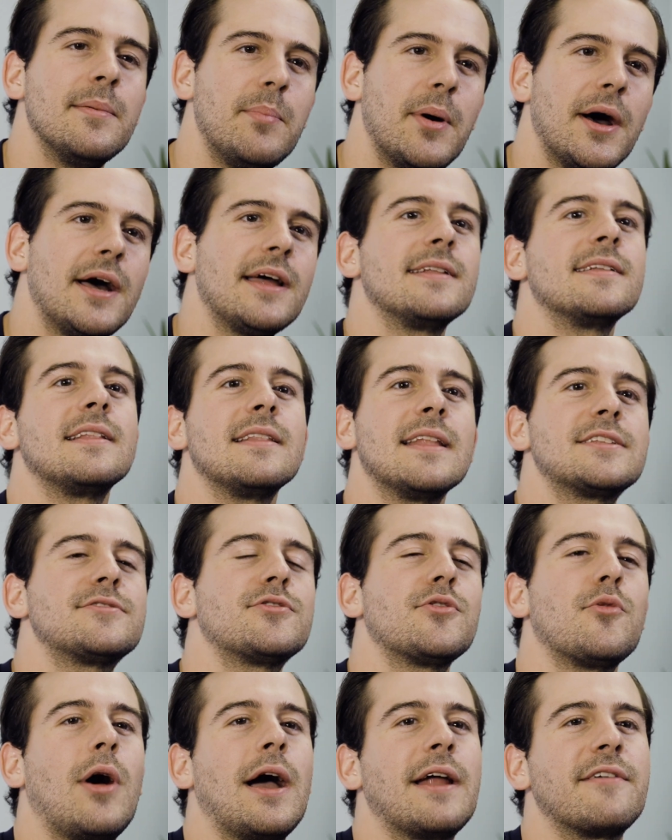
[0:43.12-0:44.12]
But let's
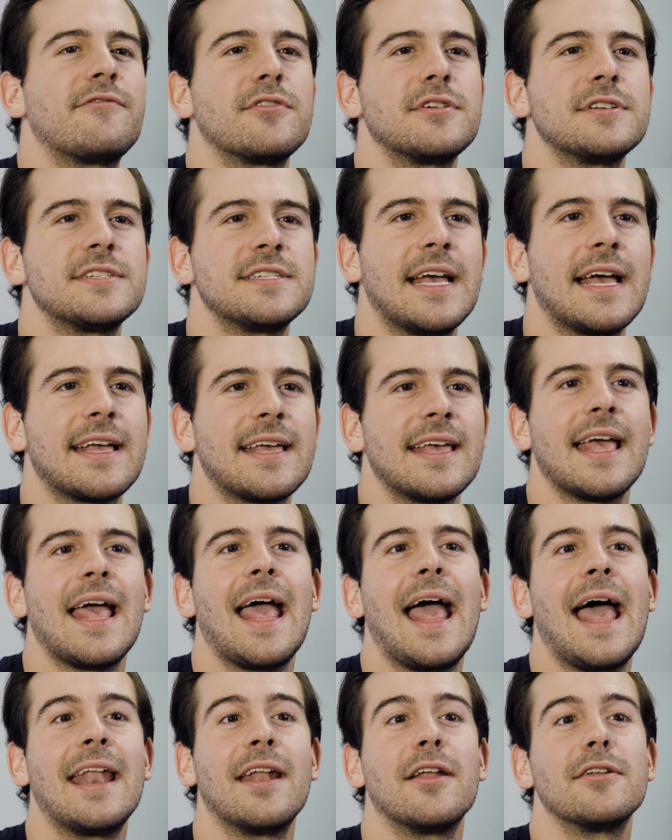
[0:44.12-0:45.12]
rewind for a sec
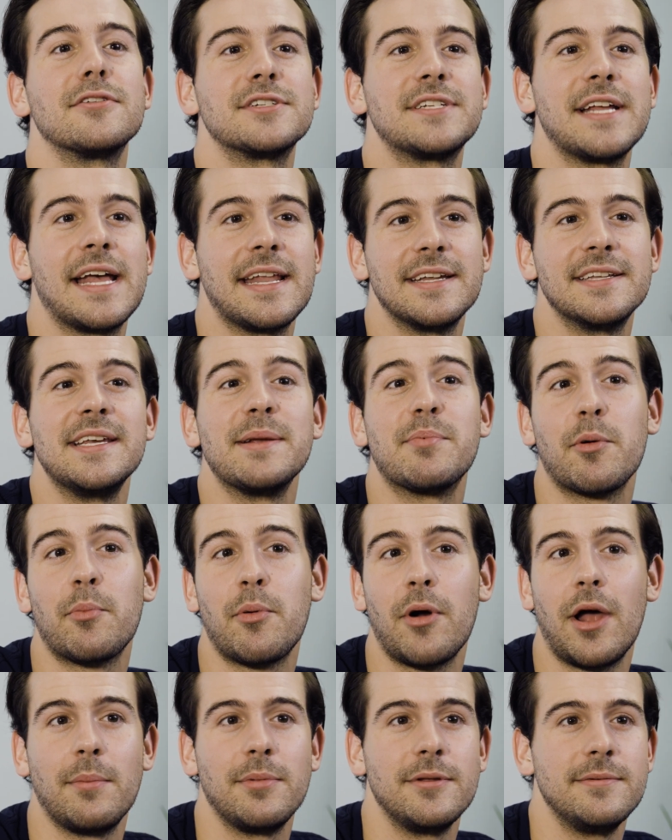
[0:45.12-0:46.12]
and understand a deeper
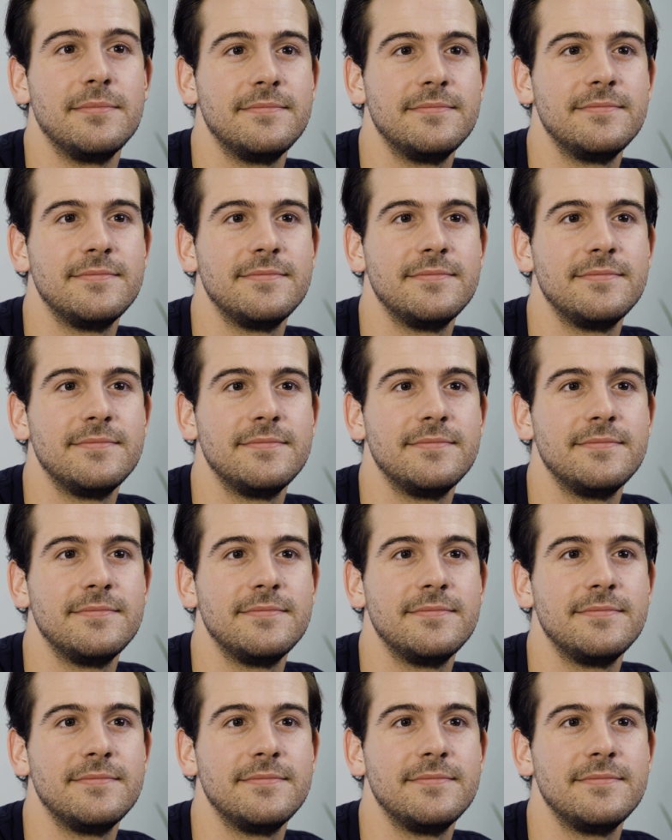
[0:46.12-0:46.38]
problem.